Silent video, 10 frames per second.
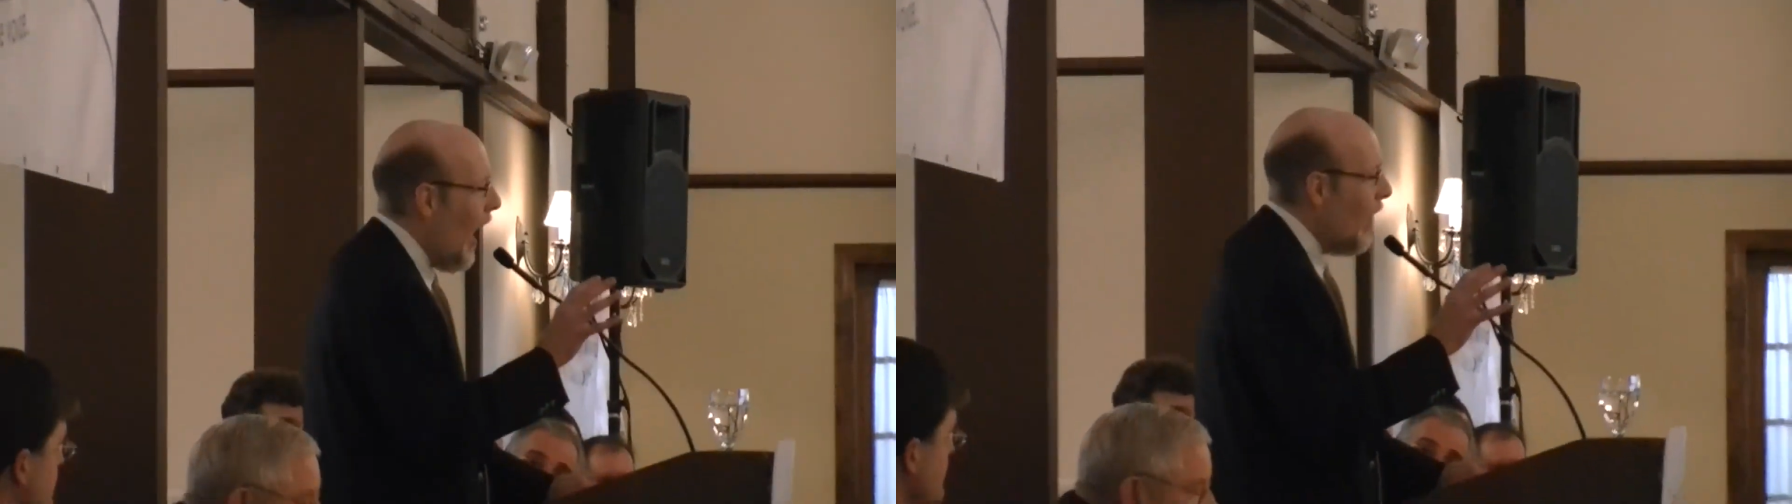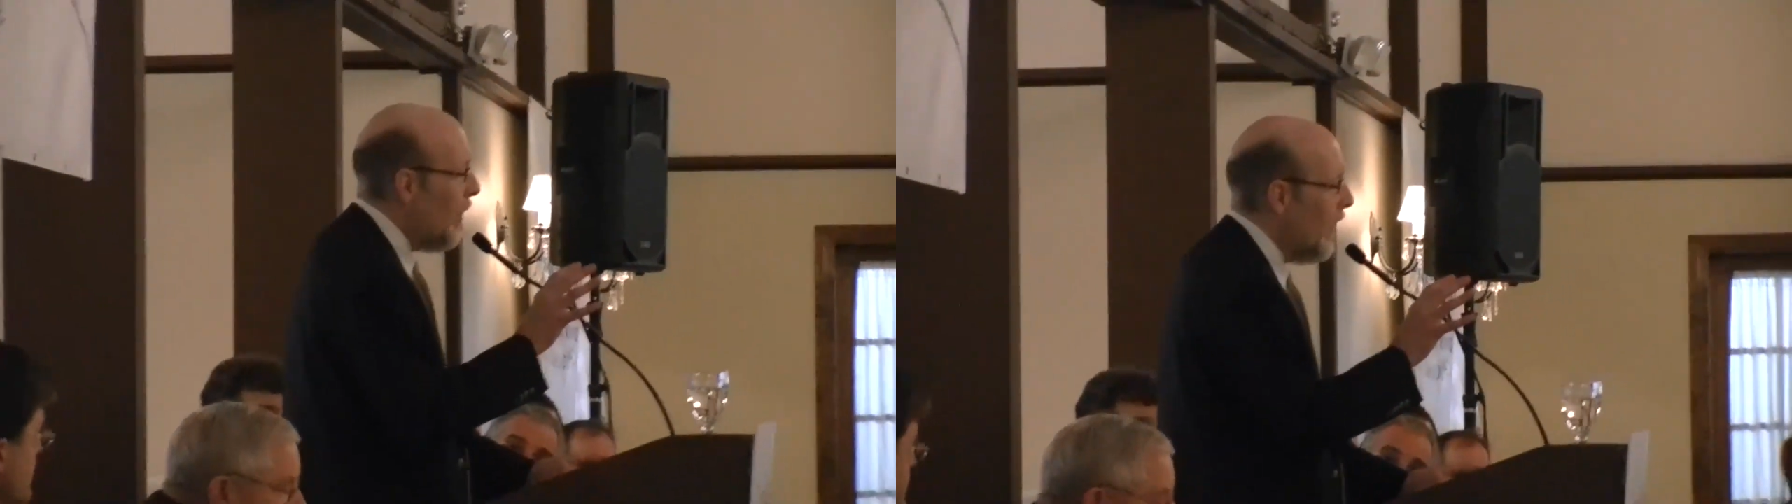
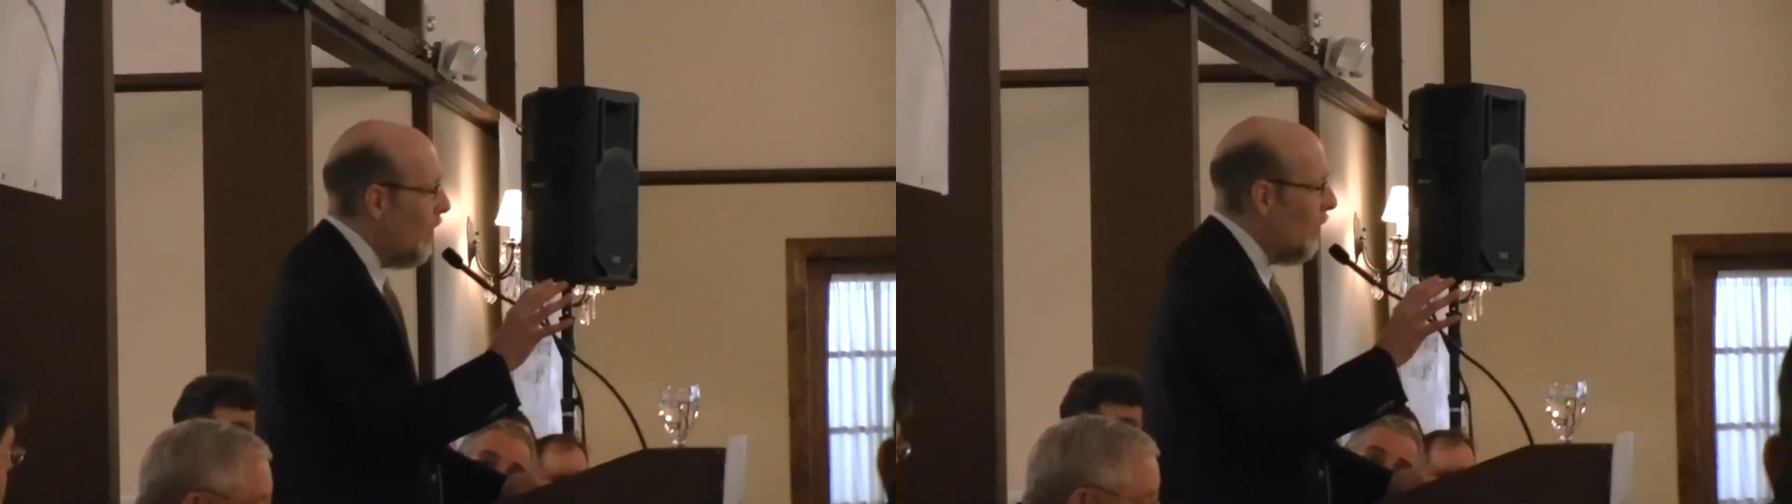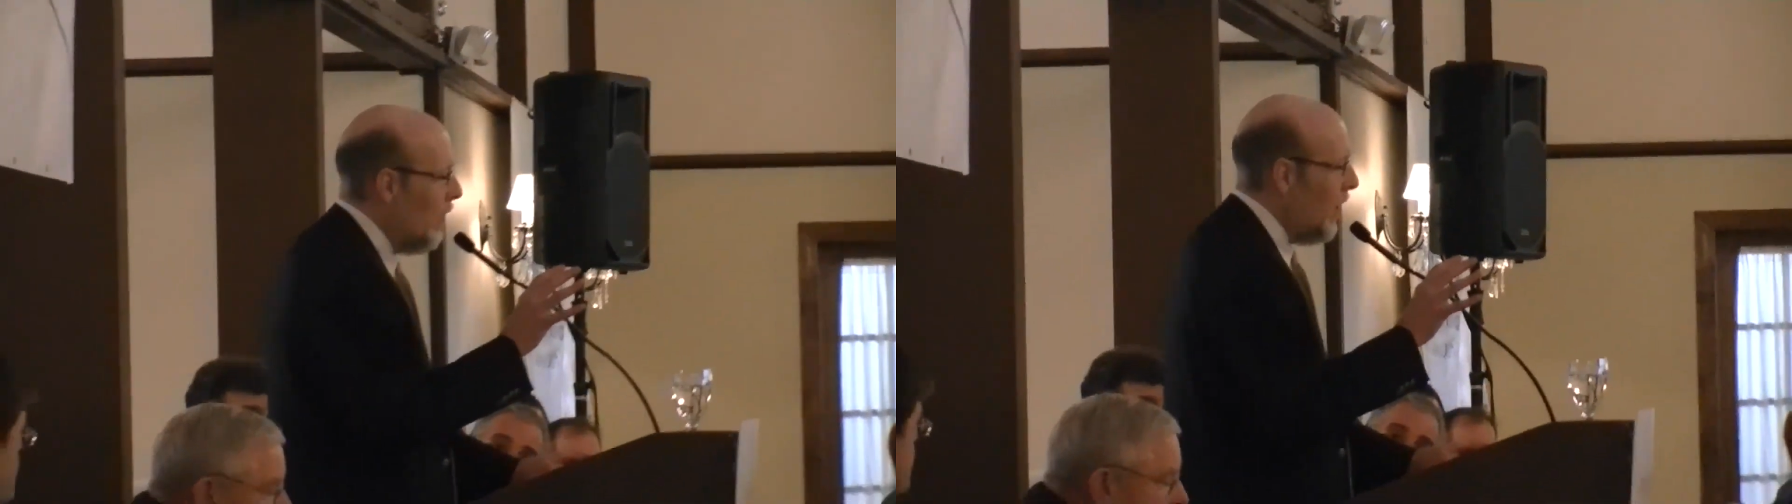I
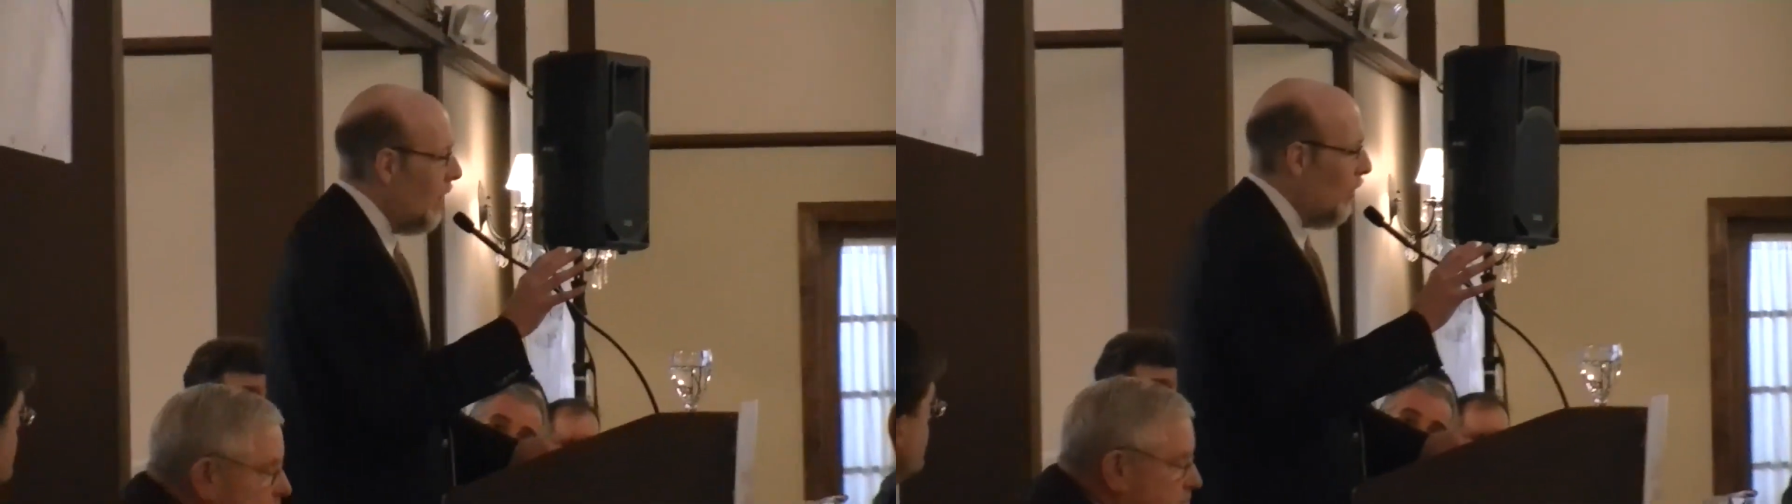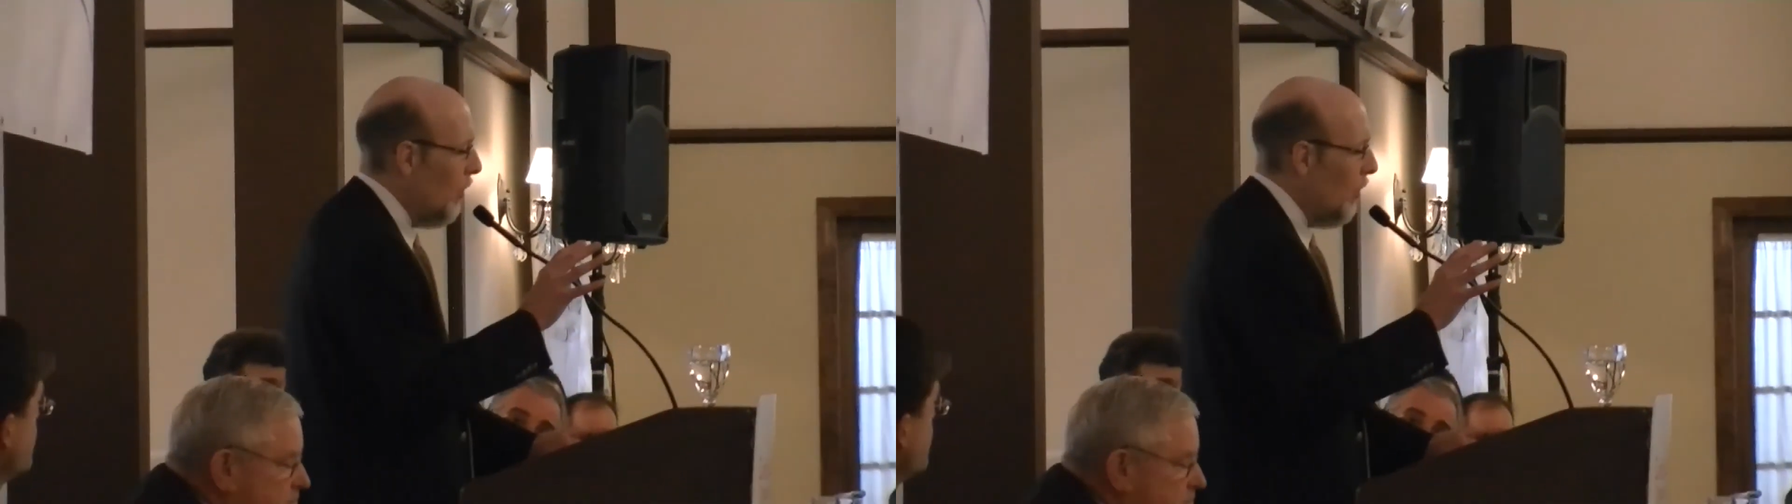think you need